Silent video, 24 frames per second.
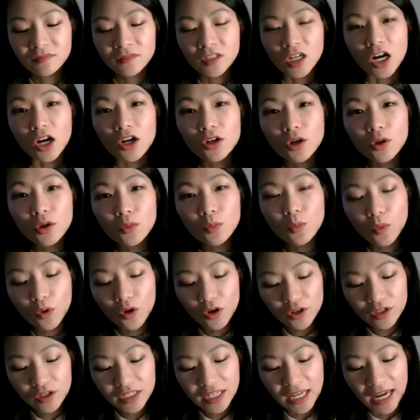On her
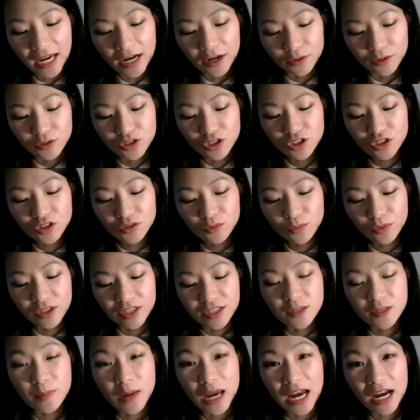worn couch with its
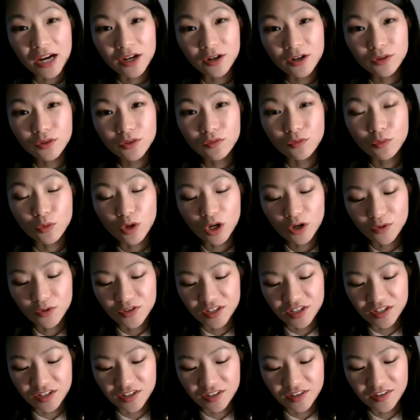pattern of
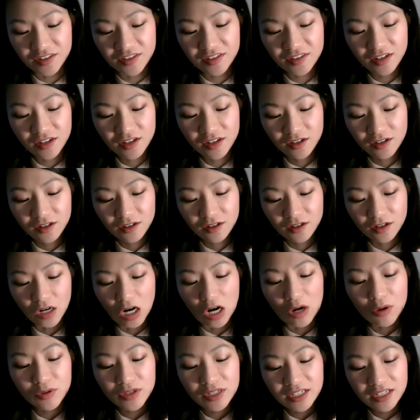roses, our
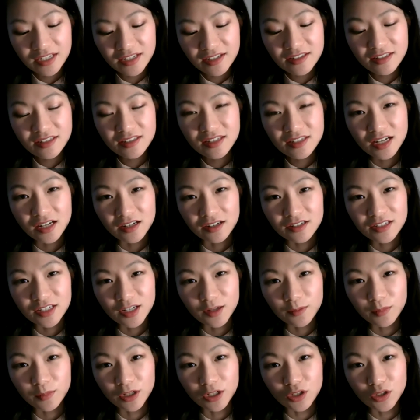knees tucked up
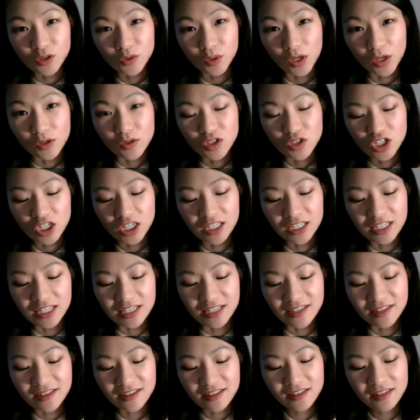under our
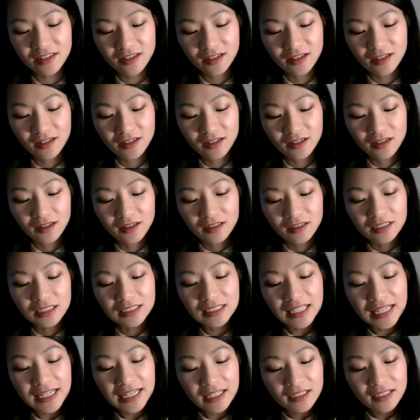chins, the
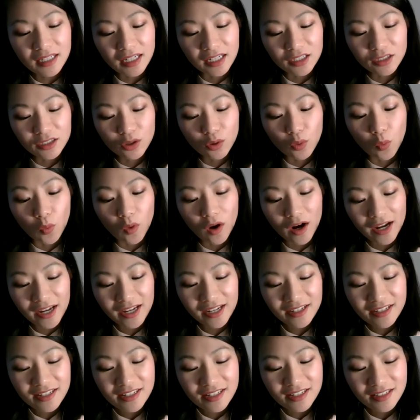late night
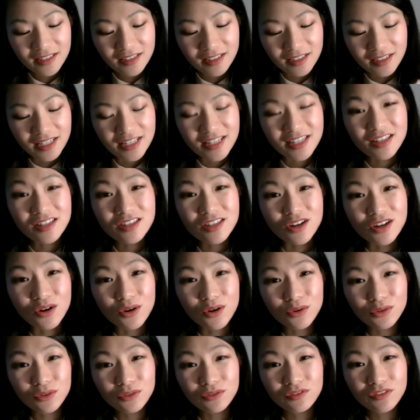quiet is its
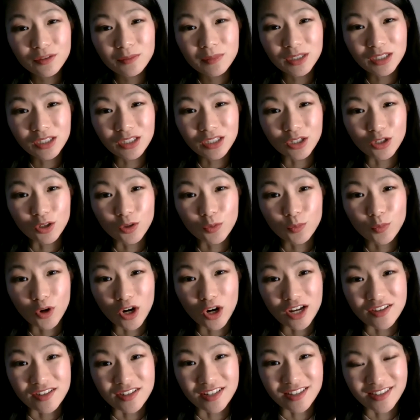own familiar
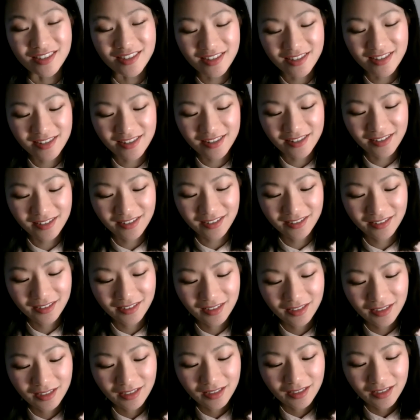presence.
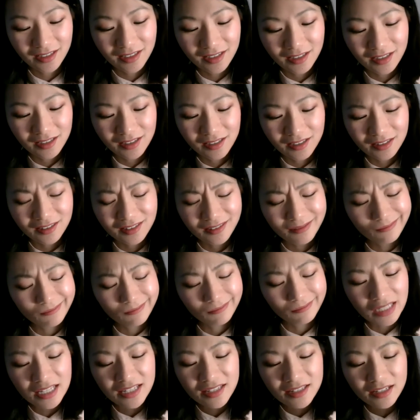
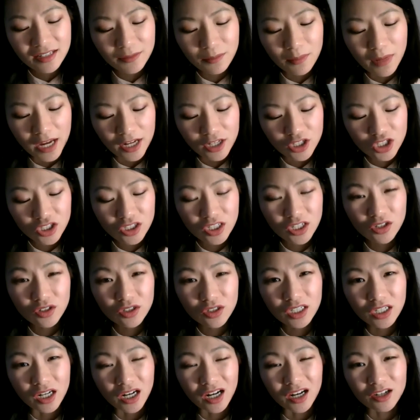Is an imaginary
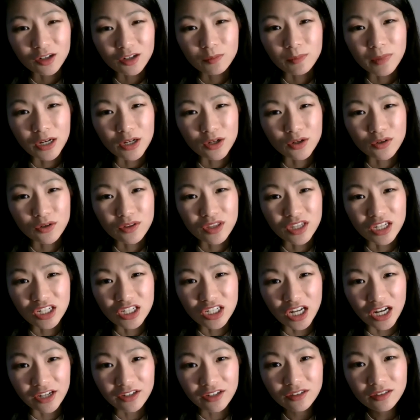God better than
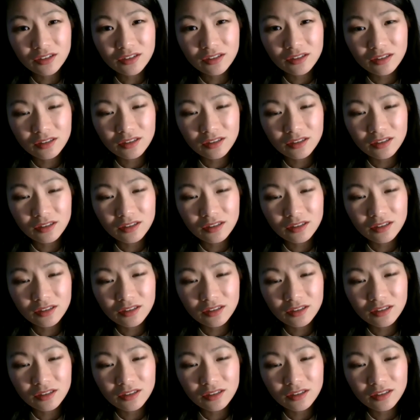none?